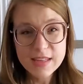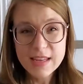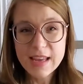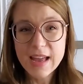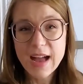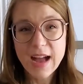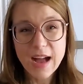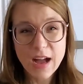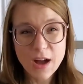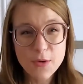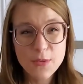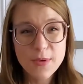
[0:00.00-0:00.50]

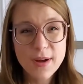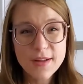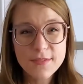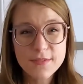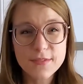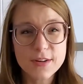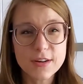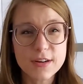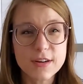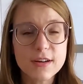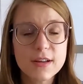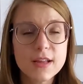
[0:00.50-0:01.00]

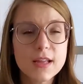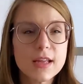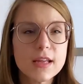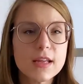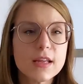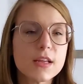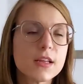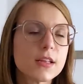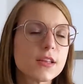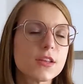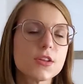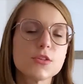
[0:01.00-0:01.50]
However,
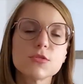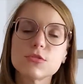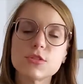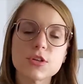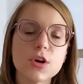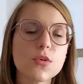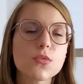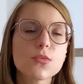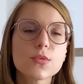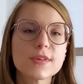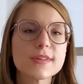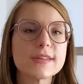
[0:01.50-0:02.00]
you
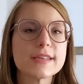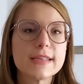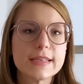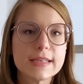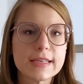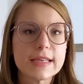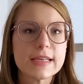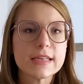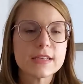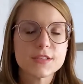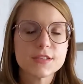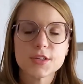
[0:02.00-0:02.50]
don't really
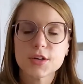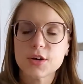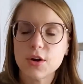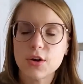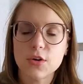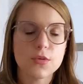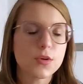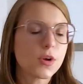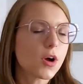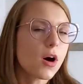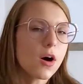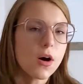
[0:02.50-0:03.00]
need to
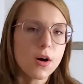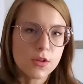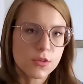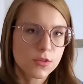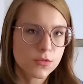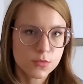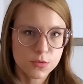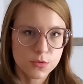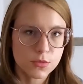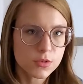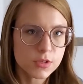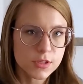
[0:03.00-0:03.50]
own all
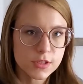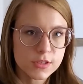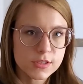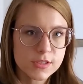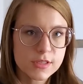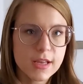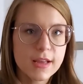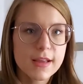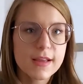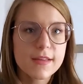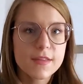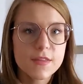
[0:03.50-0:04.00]
the rulers.
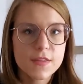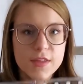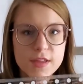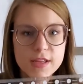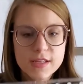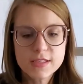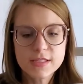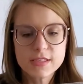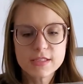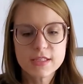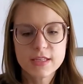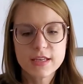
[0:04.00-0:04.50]

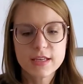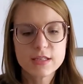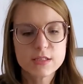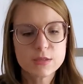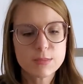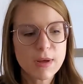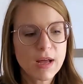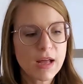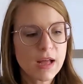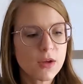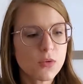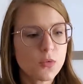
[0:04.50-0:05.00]
This is
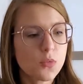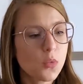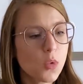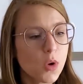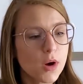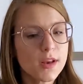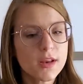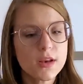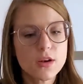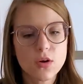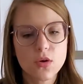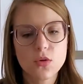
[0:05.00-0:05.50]
my
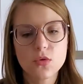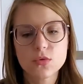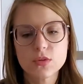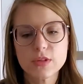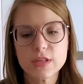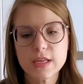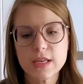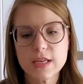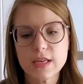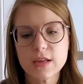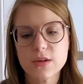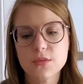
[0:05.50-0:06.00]
one and
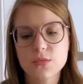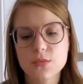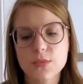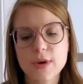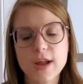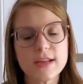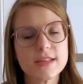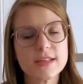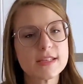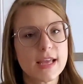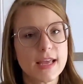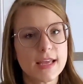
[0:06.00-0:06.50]
only
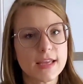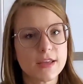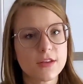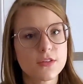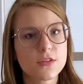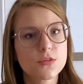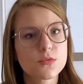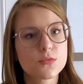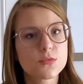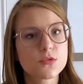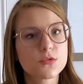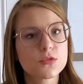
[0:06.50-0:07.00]

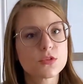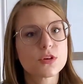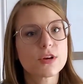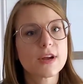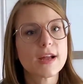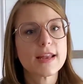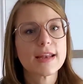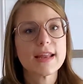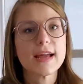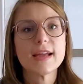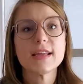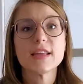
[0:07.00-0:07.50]
rectangular ruler,
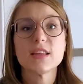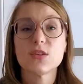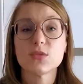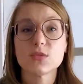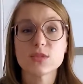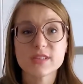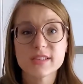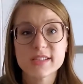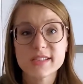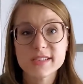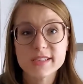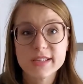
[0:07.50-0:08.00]
and I
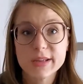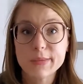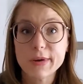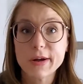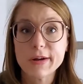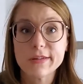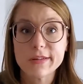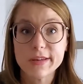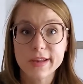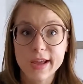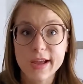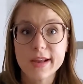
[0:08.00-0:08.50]
use this
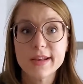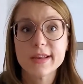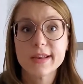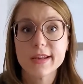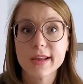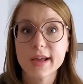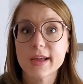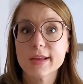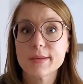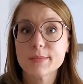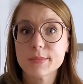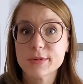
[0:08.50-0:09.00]
about
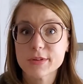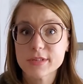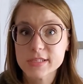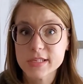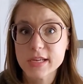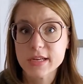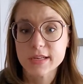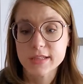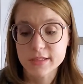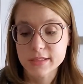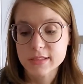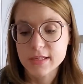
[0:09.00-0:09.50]

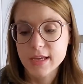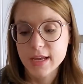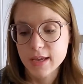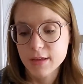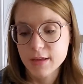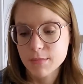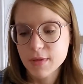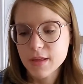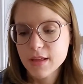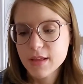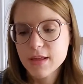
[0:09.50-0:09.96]
99% of the time.